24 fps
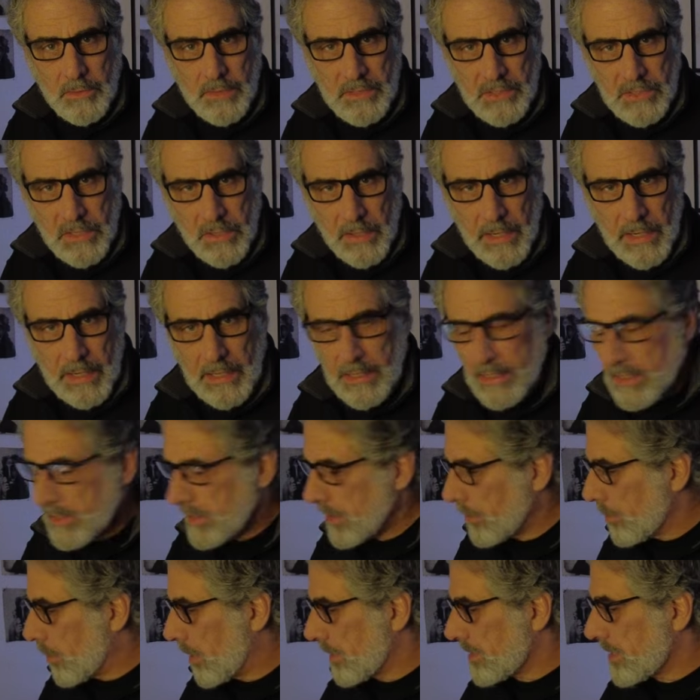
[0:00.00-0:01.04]
that's great is
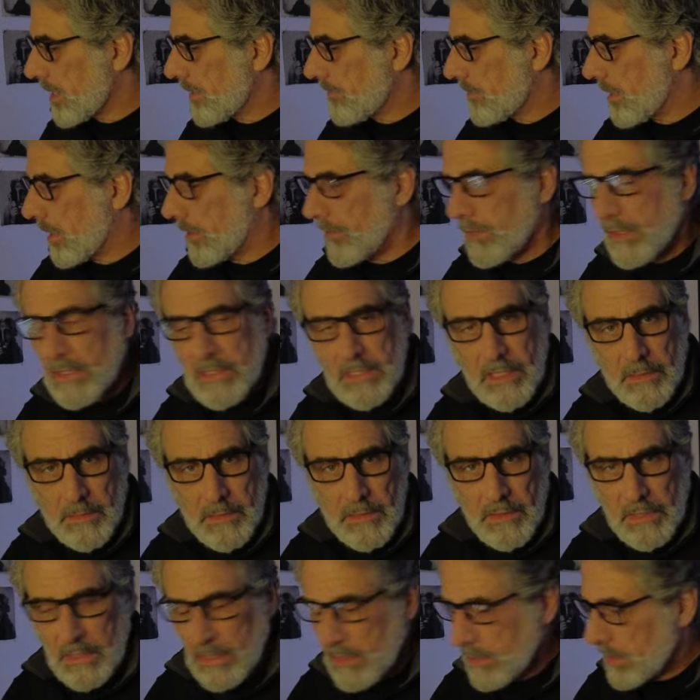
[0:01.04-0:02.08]
that once I've done
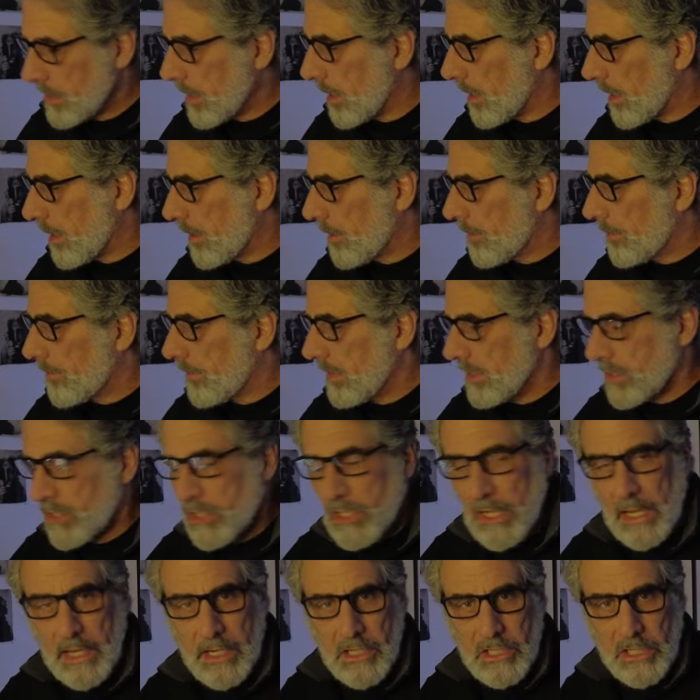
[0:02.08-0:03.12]
these
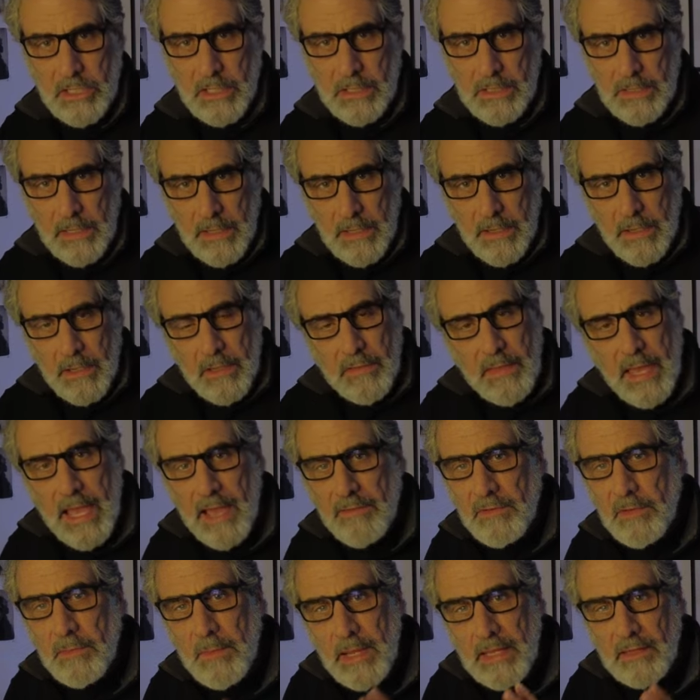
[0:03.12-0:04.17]
changes, they
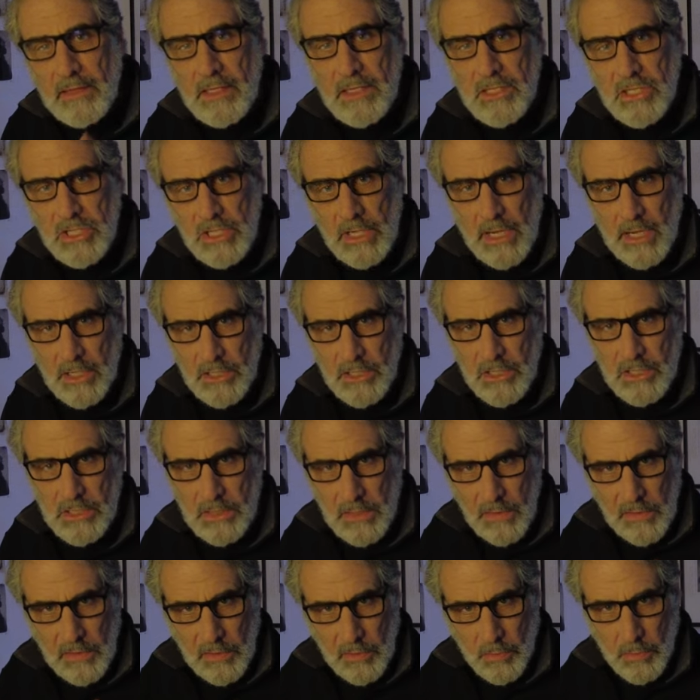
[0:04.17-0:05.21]
haven't made these changes
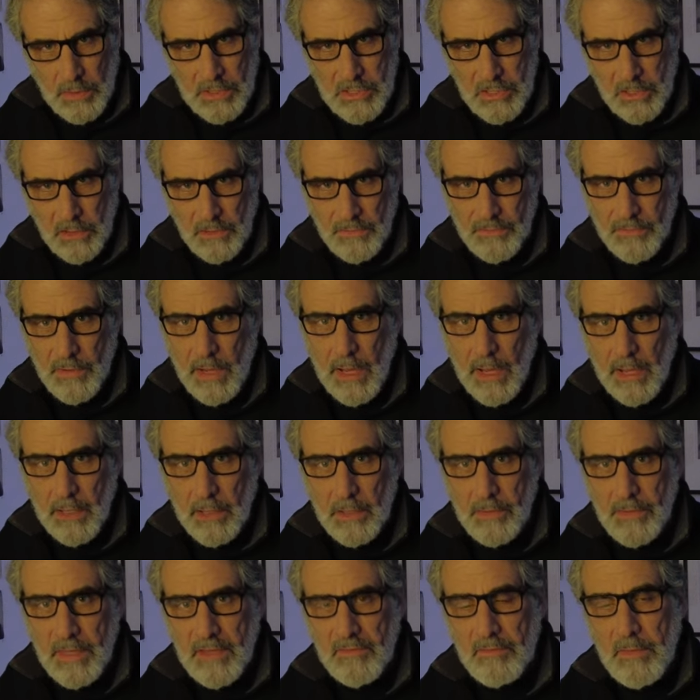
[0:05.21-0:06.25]
to the original
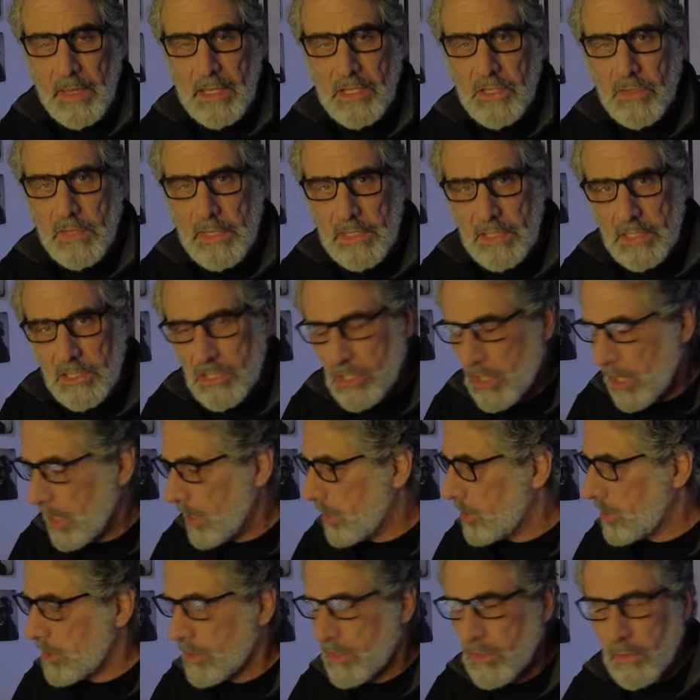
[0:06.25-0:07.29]
file. They've made these
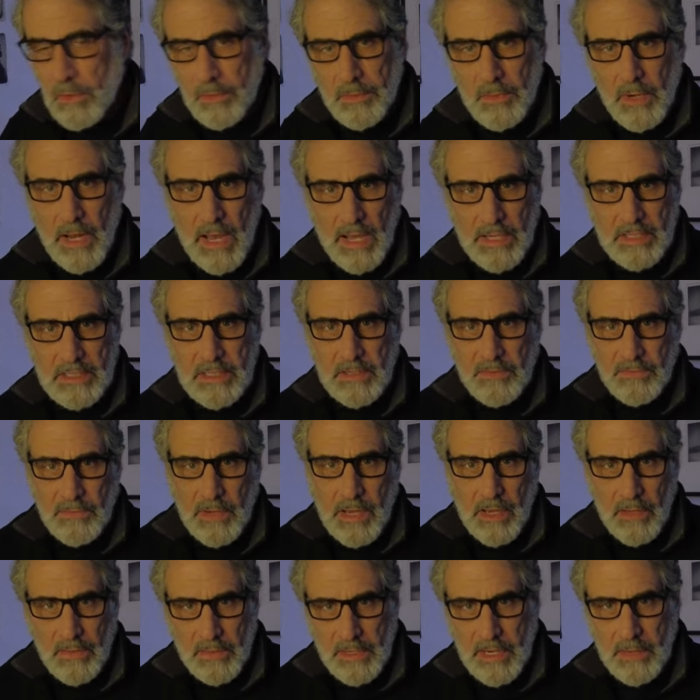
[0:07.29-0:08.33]
changes to a proxy
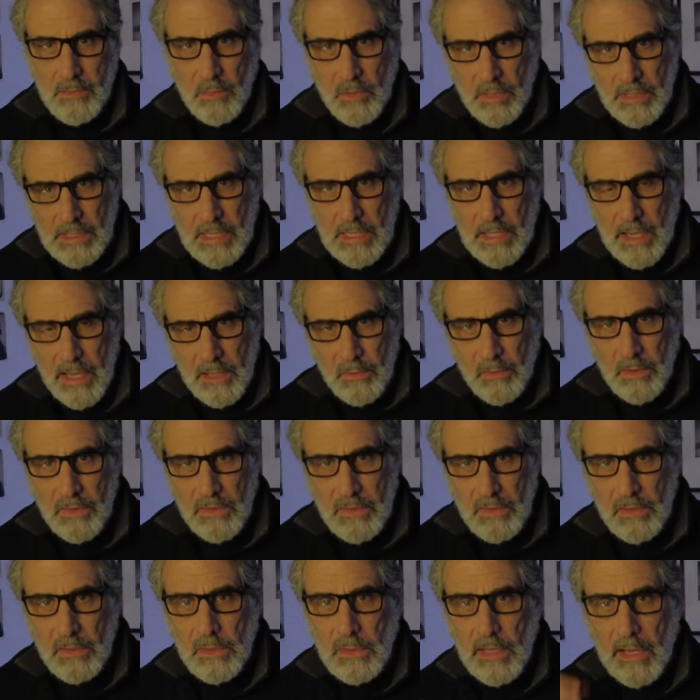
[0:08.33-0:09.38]
file that I'm working on
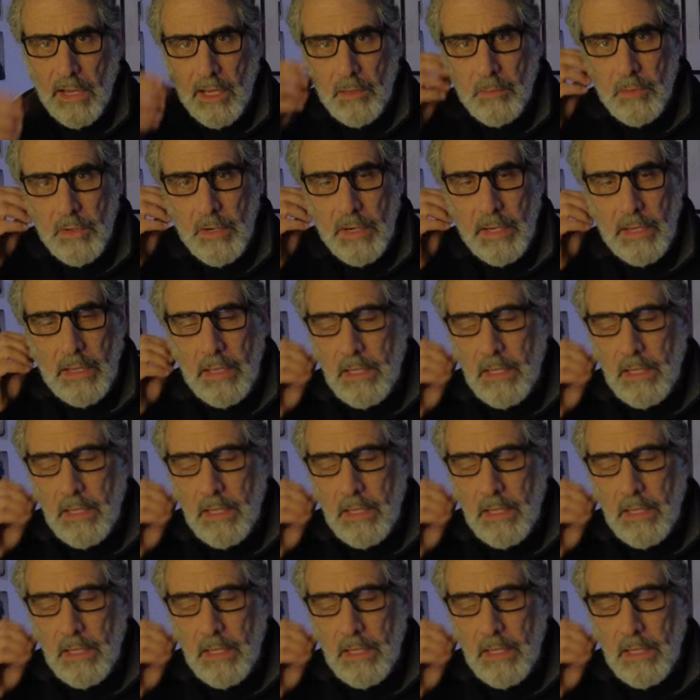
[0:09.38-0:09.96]
within the library.